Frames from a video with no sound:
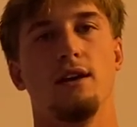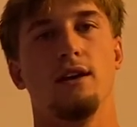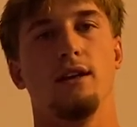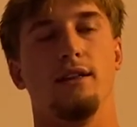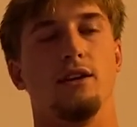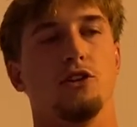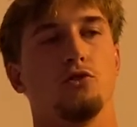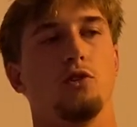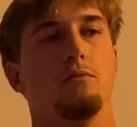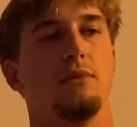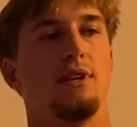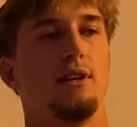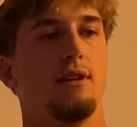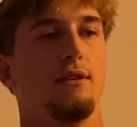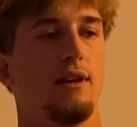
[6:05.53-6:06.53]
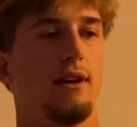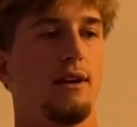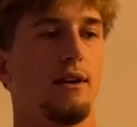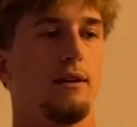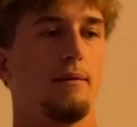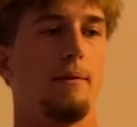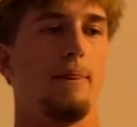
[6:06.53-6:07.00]
This would mean
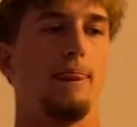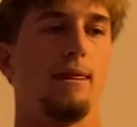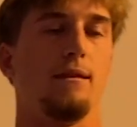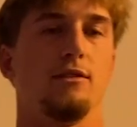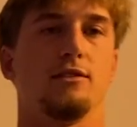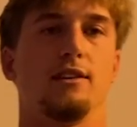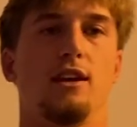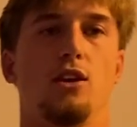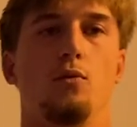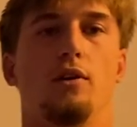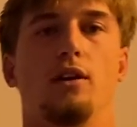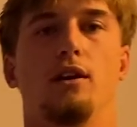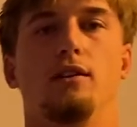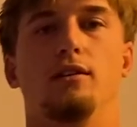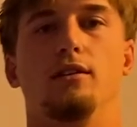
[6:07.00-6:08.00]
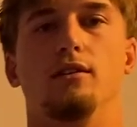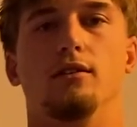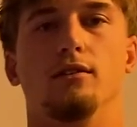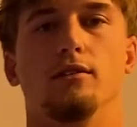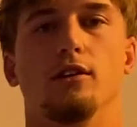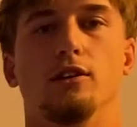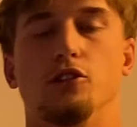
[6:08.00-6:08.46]
that, say you went on
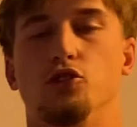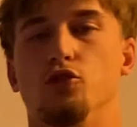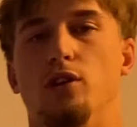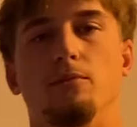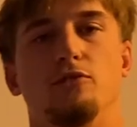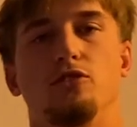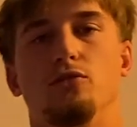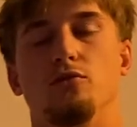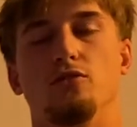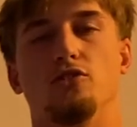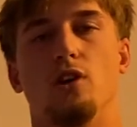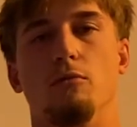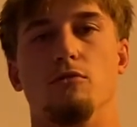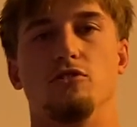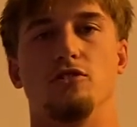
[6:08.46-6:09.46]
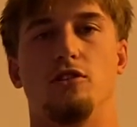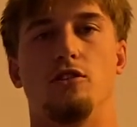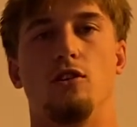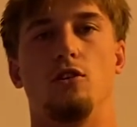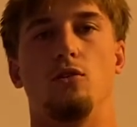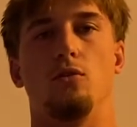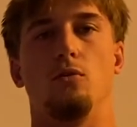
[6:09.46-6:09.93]
a trip 2 summers
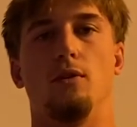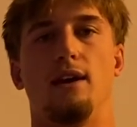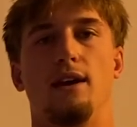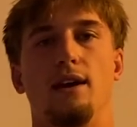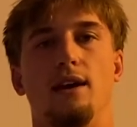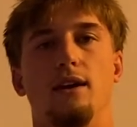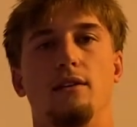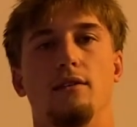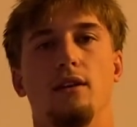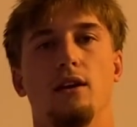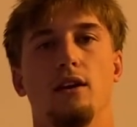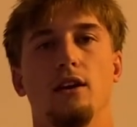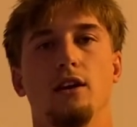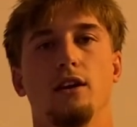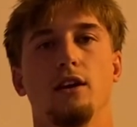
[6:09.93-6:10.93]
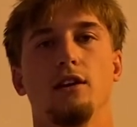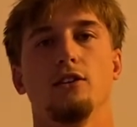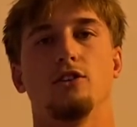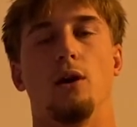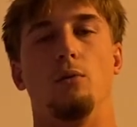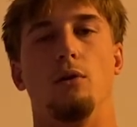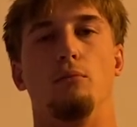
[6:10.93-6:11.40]
ago and
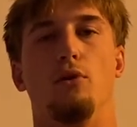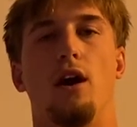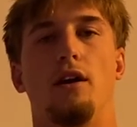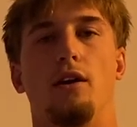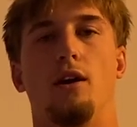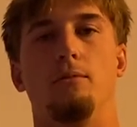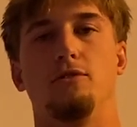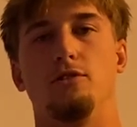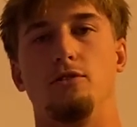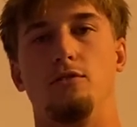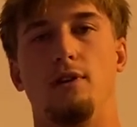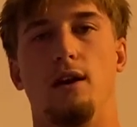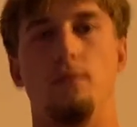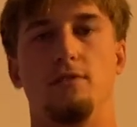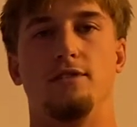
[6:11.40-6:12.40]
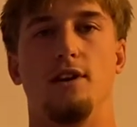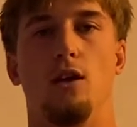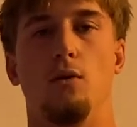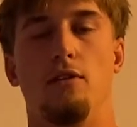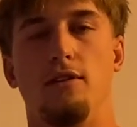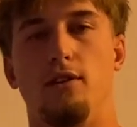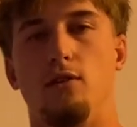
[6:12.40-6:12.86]
someone brought it up to you that was there
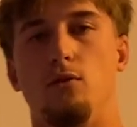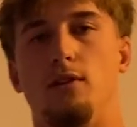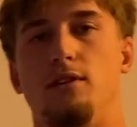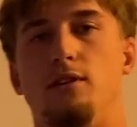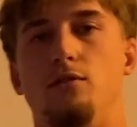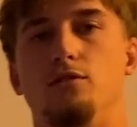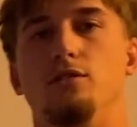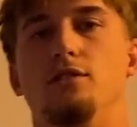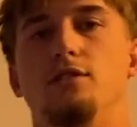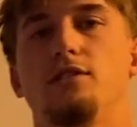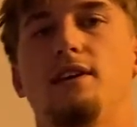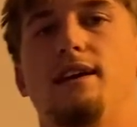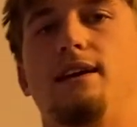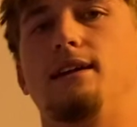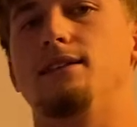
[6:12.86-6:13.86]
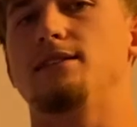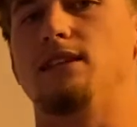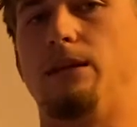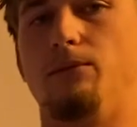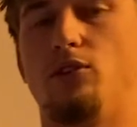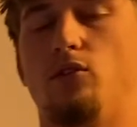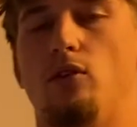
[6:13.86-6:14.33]
with you and you just can't
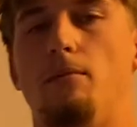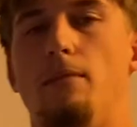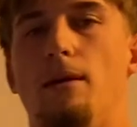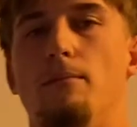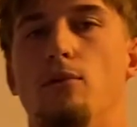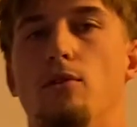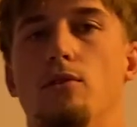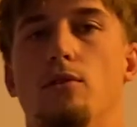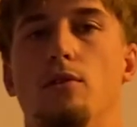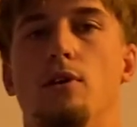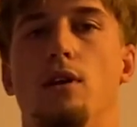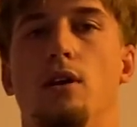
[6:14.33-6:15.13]
seem to remember